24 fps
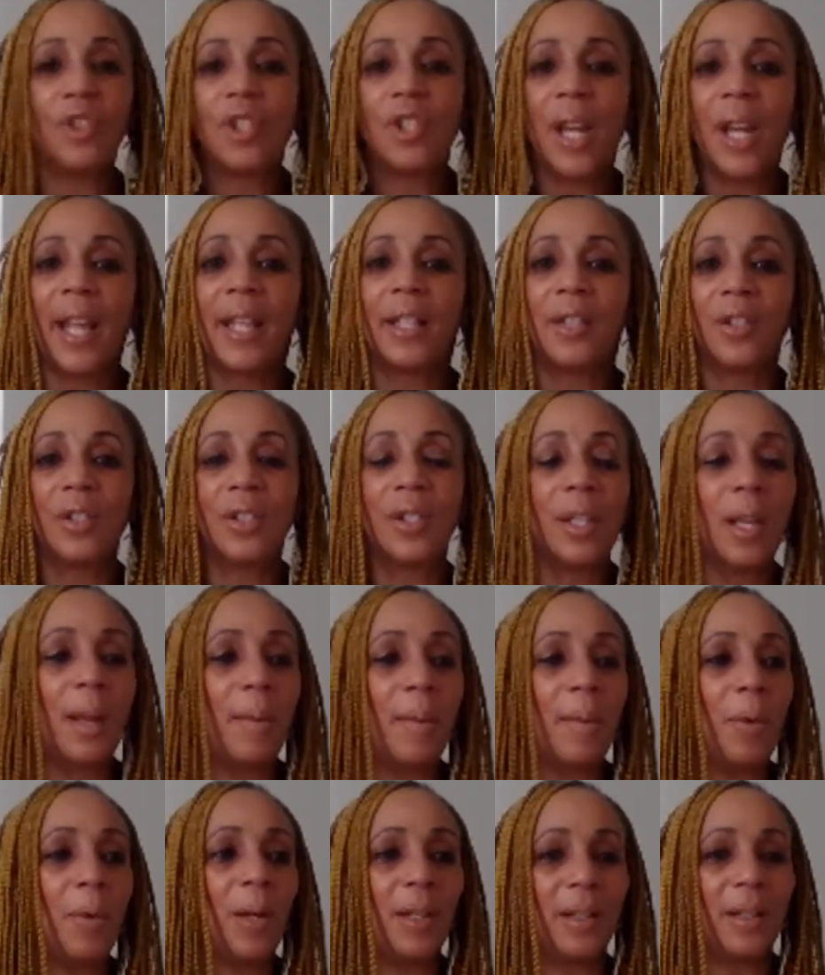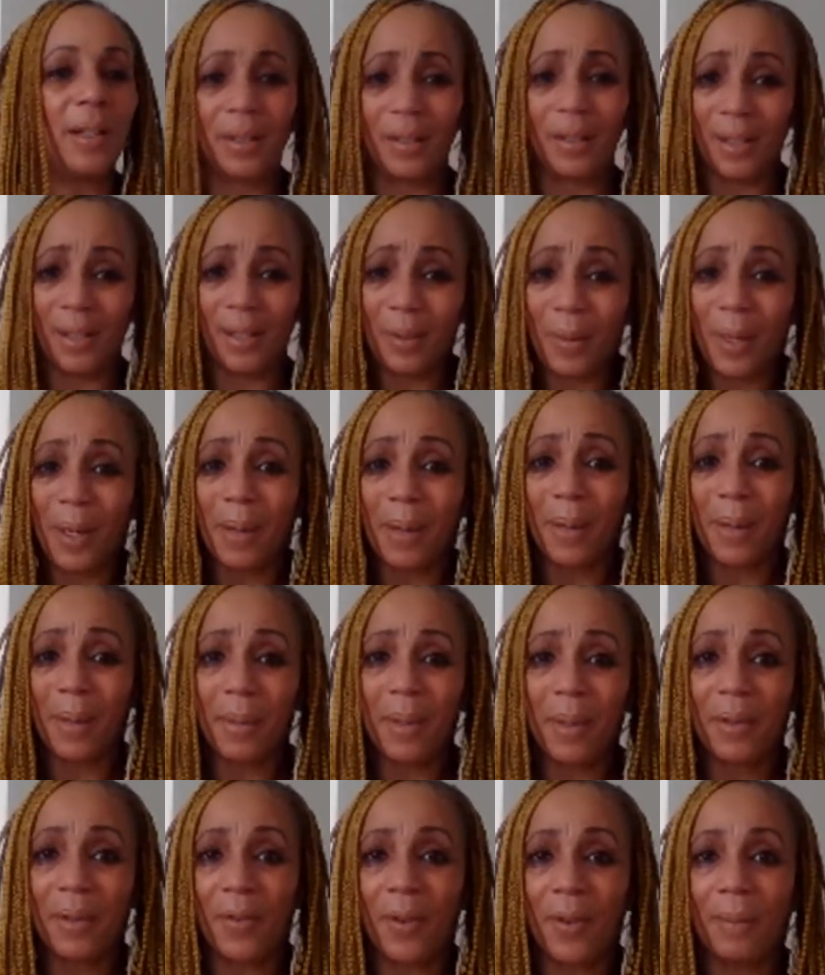Write a check to someone. You see
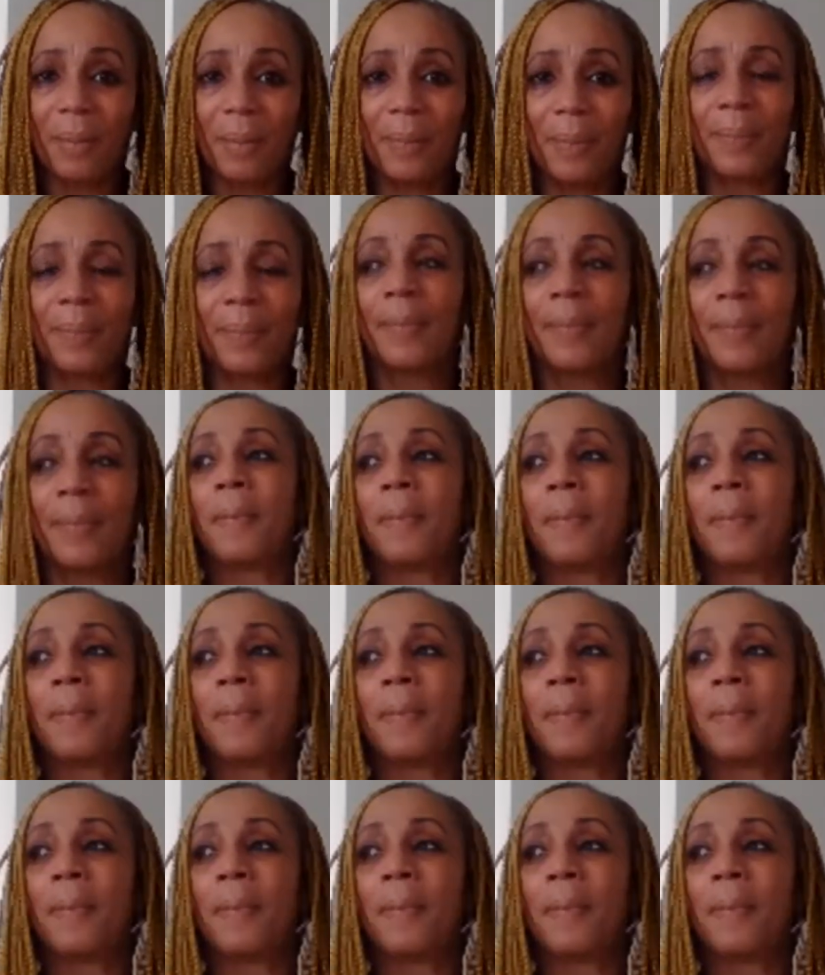where I'm coming from?